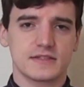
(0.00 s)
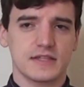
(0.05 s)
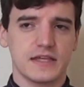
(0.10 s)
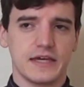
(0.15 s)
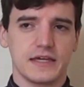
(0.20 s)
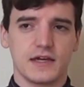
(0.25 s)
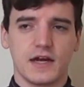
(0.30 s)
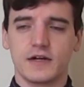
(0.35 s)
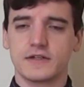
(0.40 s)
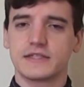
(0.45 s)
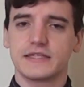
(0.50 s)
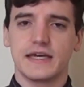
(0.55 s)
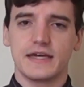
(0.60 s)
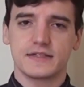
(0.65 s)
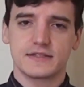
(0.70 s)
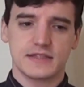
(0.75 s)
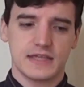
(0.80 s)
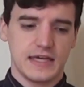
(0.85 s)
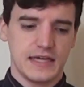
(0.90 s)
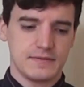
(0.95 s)
like
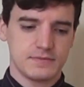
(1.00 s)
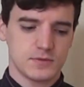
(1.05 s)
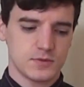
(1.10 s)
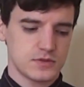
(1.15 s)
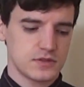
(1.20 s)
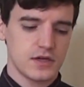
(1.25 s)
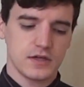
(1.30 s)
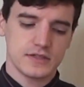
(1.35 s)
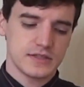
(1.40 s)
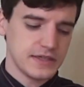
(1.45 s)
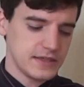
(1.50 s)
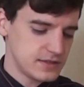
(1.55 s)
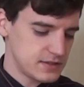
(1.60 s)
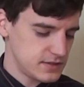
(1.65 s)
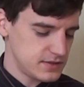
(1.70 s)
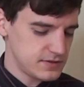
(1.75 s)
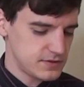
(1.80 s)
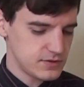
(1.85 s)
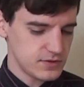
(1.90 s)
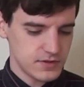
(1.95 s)
RTS games, which RTS
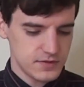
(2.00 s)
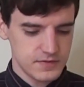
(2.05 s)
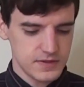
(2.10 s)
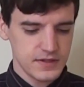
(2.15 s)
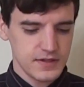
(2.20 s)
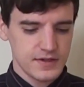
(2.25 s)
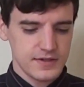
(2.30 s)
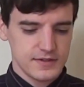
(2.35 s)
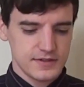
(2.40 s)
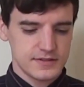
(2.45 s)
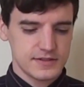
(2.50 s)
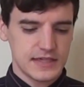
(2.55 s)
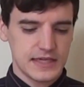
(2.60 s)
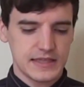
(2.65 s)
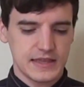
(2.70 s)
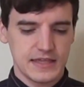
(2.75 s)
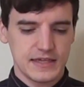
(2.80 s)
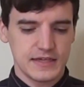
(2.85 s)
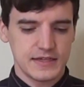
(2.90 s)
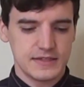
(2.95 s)
is sort of
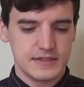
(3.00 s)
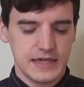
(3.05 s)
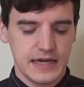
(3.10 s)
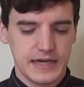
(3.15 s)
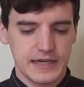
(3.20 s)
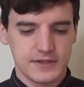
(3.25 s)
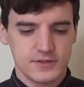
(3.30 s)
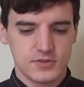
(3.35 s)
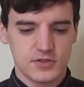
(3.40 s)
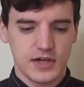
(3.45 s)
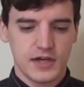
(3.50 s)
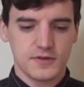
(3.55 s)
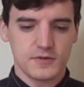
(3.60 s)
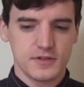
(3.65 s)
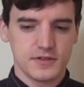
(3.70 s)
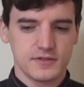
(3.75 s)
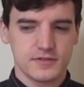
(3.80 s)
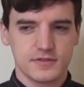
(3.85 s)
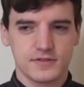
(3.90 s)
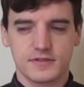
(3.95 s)
sadly a dying
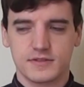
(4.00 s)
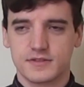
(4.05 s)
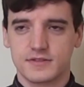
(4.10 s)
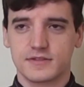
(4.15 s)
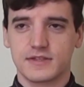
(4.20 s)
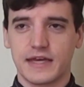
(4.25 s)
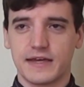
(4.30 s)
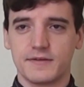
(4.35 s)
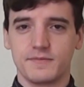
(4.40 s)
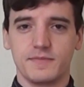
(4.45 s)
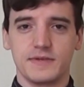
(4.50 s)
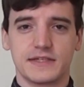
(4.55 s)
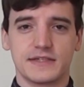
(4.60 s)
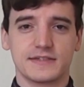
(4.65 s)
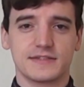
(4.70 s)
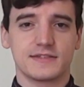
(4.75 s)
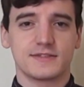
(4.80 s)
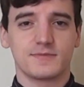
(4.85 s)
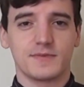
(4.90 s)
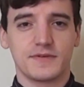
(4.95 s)
genre. It's sad
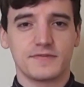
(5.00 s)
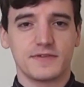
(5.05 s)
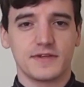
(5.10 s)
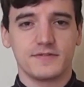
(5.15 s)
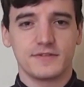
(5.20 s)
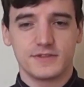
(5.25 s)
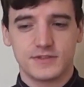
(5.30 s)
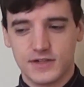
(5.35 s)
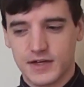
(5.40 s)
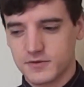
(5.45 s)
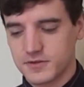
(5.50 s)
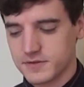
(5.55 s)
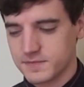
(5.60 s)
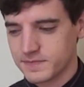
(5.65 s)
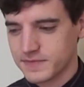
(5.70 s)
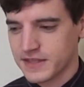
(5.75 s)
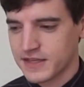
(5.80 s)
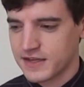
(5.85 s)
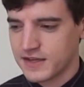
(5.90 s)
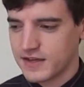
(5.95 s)
because it's my favorite genre.
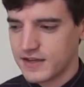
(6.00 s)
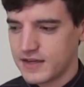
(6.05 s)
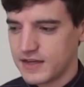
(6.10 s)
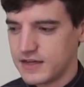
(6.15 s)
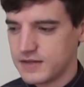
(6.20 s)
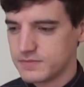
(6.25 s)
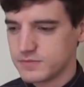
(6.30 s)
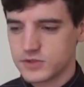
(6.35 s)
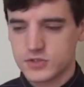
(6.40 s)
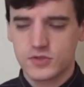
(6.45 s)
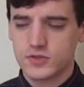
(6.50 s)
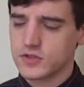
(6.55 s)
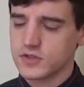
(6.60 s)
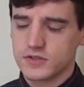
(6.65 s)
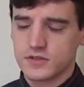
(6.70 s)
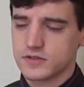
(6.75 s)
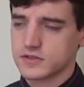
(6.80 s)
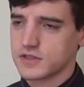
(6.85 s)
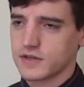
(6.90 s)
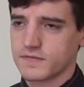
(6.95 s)

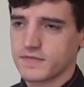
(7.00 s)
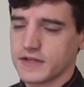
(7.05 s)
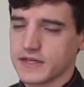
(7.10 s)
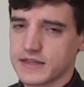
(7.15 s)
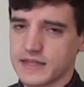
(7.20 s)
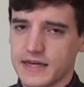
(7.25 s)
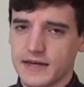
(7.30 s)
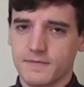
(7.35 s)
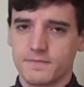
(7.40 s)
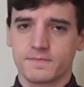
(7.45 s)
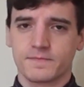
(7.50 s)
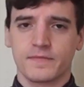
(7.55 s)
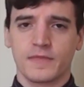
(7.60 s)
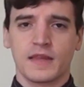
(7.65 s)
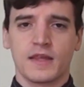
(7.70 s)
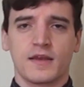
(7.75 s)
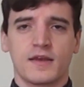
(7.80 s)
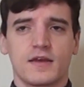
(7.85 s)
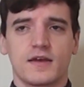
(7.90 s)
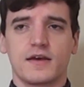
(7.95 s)
Shooters, stuff like that.
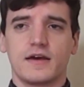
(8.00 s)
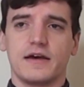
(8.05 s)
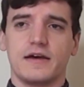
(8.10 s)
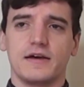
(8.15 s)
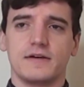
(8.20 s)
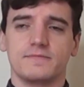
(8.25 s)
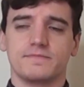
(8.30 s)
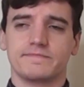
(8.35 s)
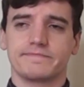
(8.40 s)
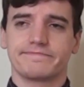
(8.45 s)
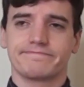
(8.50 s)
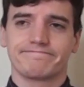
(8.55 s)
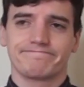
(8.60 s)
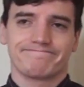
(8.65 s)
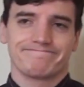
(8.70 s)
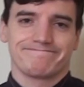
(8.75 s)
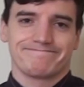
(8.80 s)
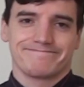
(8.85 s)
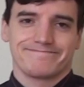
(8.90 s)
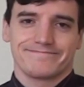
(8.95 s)
I
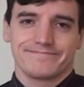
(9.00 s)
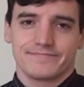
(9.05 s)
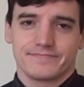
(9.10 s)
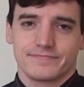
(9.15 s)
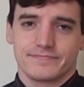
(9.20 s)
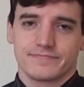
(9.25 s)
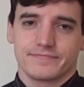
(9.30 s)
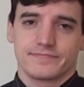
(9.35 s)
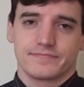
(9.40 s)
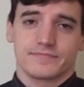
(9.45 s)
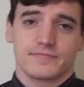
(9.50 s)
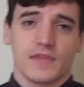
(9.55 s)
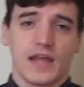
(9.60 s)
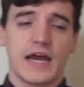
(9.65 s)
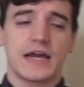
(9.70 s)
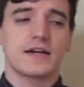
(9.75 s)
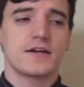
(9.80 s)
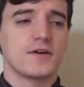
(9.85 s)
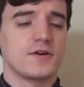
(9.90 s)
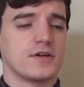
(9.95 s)

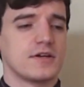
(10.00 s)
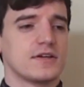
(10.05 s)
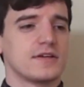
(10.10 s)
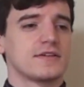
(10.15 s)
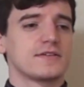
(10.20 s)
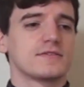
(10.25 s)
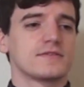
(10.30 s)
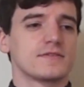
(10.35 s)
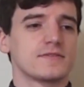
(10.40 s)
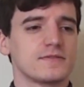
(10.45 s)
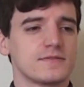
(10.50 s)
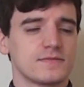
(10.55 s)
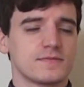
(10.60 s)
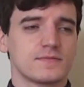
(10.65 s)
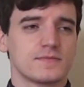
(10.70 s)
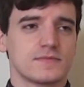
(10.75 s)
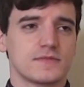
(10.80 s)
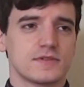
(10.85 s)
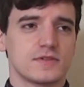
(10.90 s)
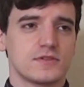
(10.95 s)
don't know.
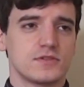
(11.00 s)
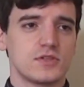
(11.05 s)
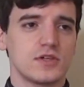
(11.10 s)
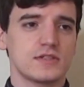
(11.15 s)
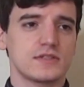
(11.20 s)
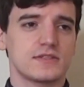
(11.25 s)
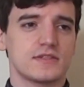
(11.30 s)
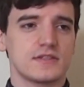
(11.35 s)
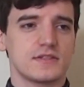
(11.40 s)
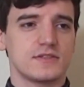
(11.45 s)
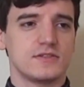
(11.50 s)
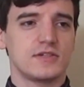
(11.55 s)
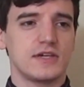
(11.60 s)
Just